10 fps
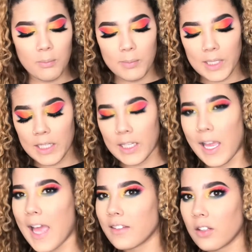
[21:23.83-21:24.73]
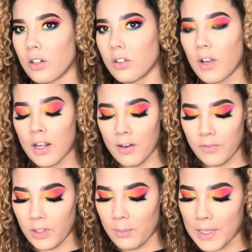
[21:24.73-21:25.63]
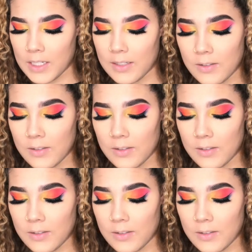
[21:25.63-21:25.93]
but I still don't know how I feel about it.